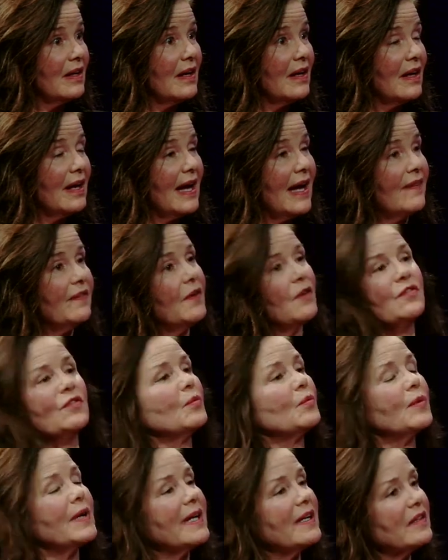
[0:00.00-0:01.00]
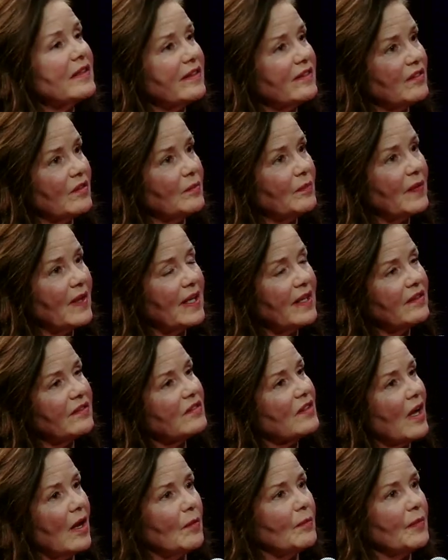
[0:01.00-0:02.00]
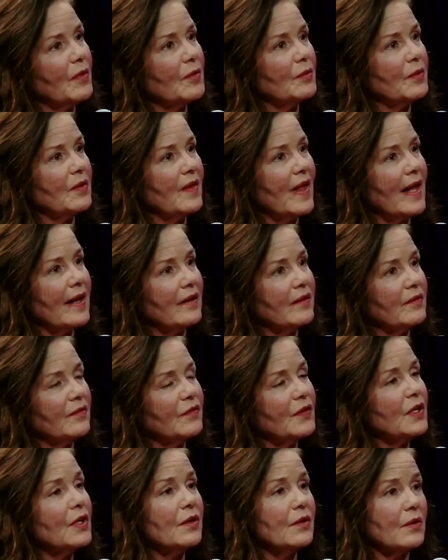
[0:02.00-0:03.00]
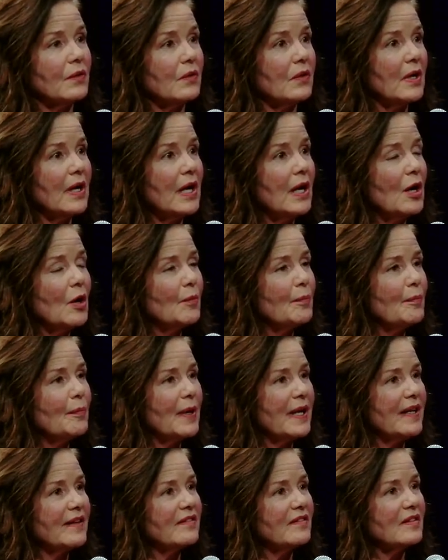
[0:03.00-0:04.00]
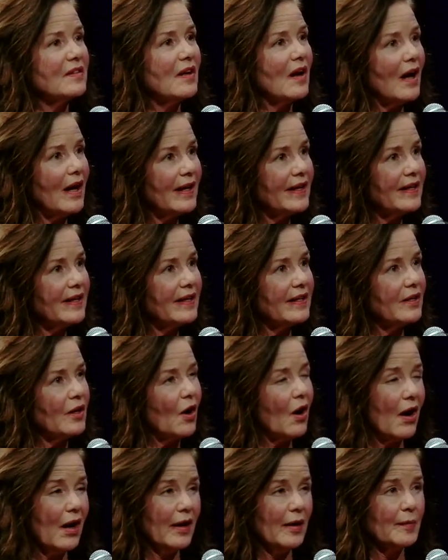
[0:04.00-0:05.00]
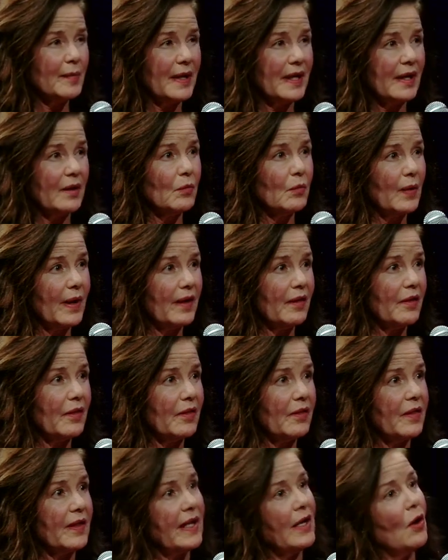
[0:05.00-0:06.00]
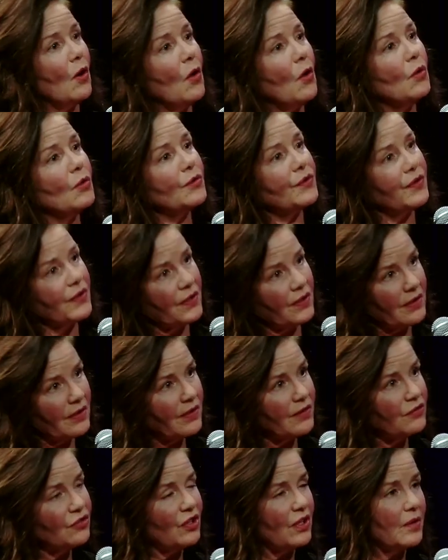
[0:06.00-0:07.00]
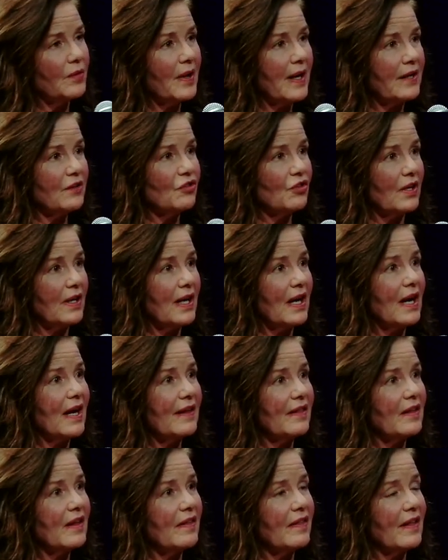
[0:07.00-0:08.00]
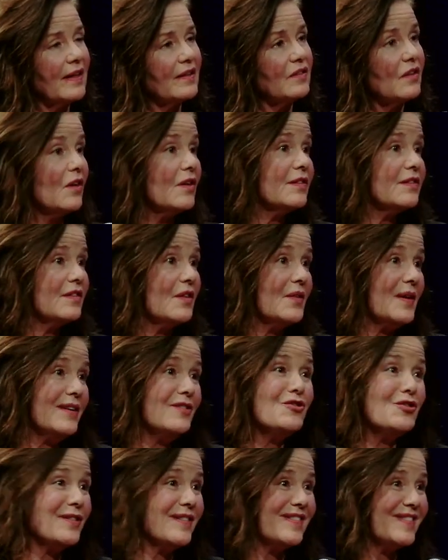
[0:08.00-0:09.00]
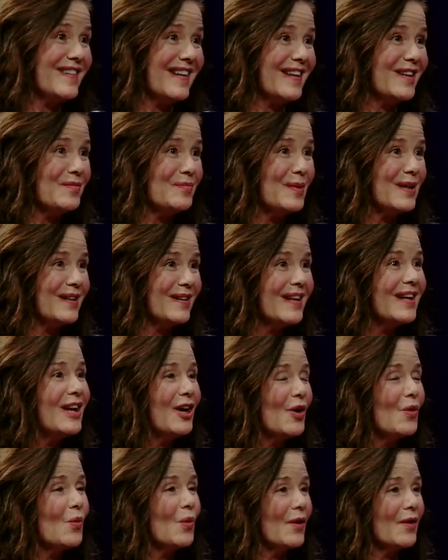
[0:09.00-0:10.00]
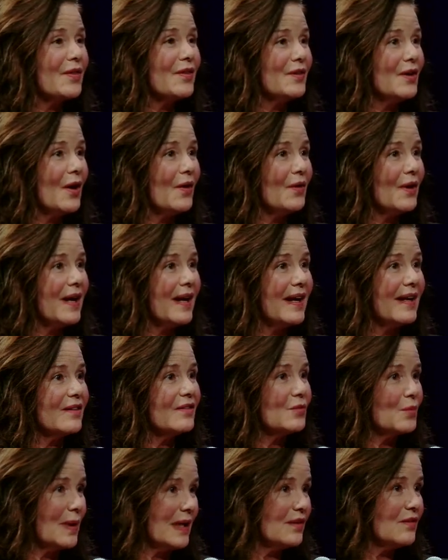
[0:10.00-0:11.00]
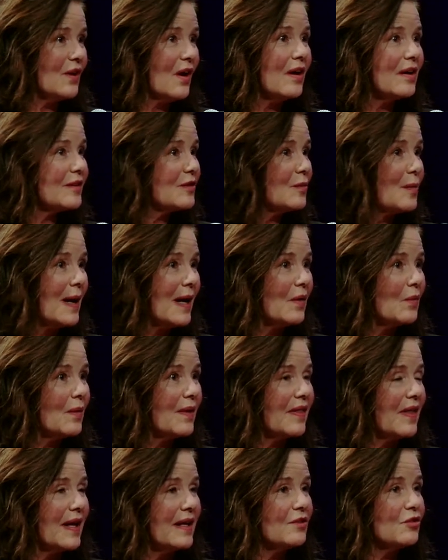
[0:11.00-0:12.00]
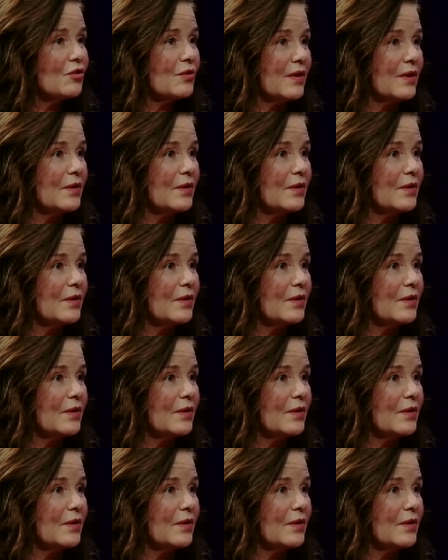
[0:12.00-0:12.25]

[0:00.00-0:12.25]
Yeah. And there's a realism that has come through that view. Yeah. But it's not in harmony with the older generation. And I think that's also interesting, but worth noting, as we had talked about with age